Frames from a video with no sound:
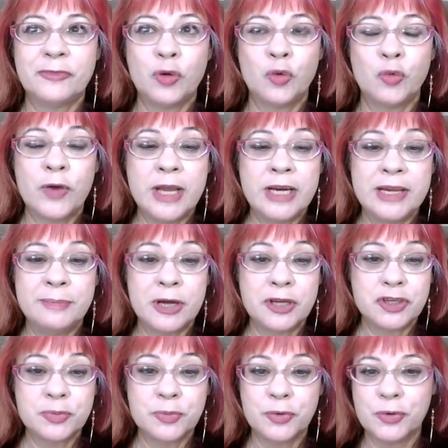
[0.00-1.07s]
already
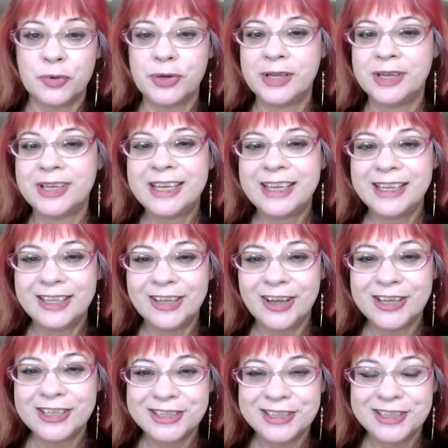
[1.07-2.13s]
much more
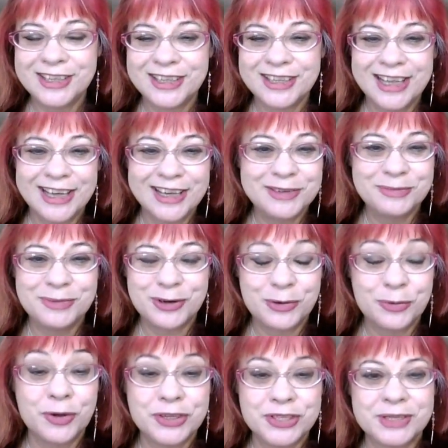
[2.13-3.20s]
enlightened than that, but I
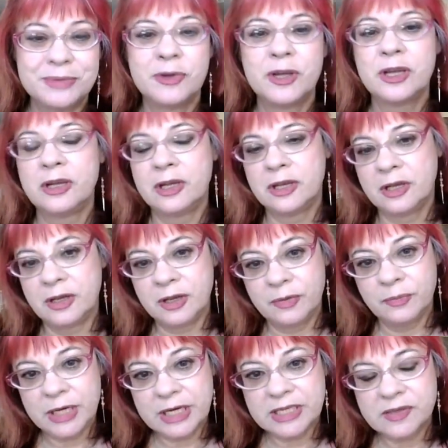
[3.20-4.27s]
wasn't.
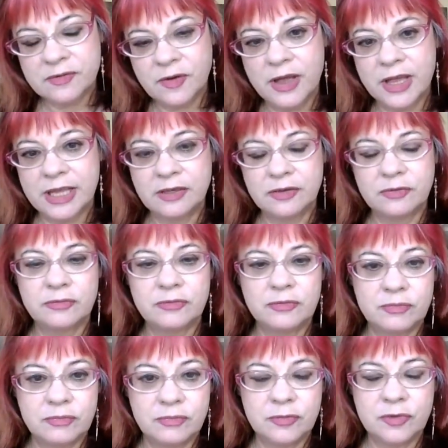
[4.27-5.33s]
But it's fine.
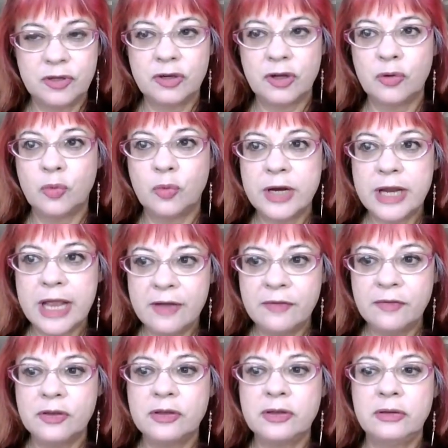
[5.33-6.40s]

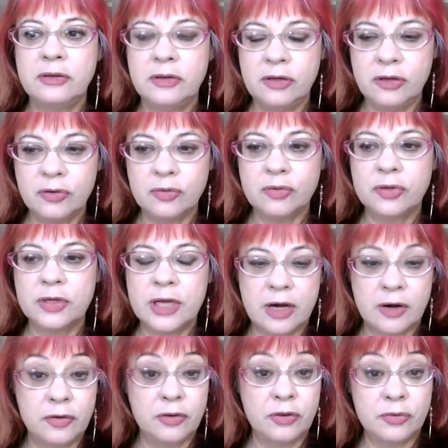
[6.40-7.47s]
Whatever your
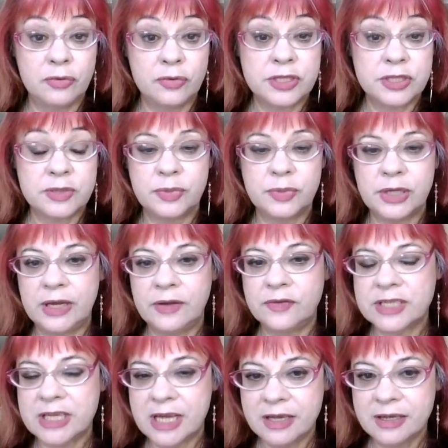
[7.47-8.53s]
current thoughts and
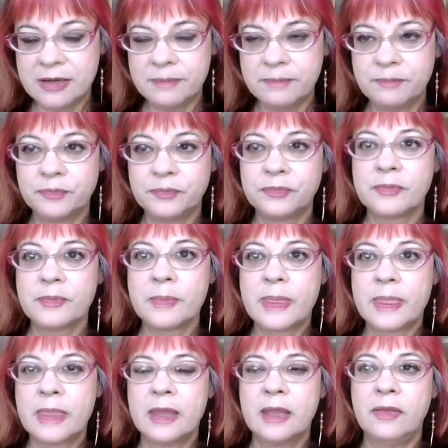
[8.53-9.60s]
beliefs are,
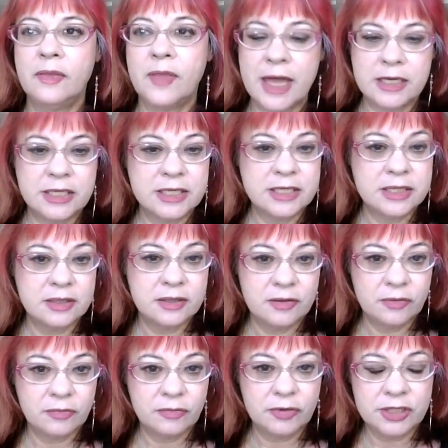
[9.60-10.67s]
that's
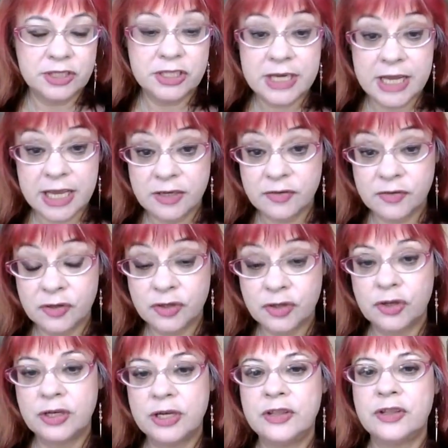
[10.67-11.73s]
the stage of your
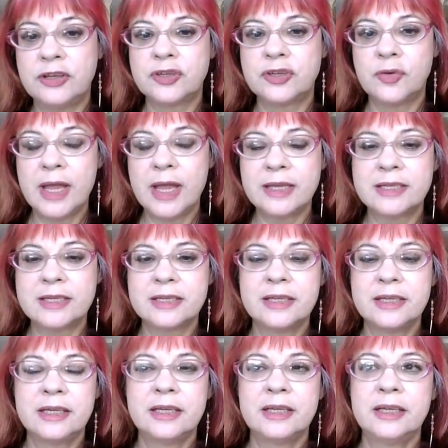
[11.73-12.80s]
journey that you're at.
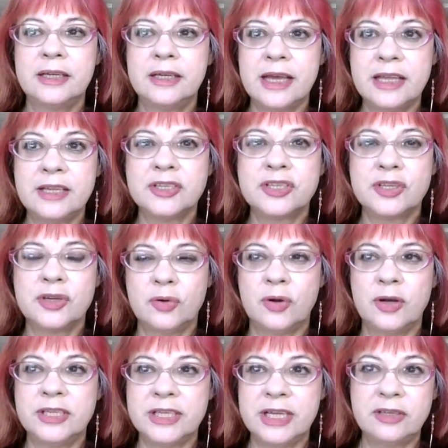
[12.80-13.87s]
And so
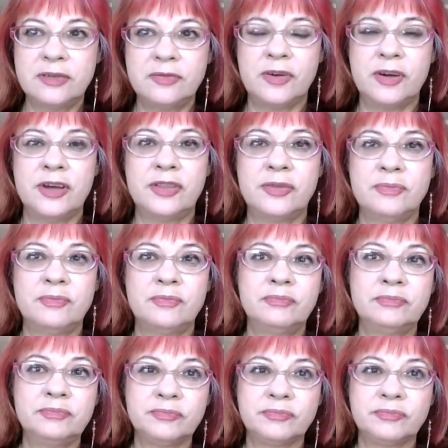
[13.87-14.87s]
identify them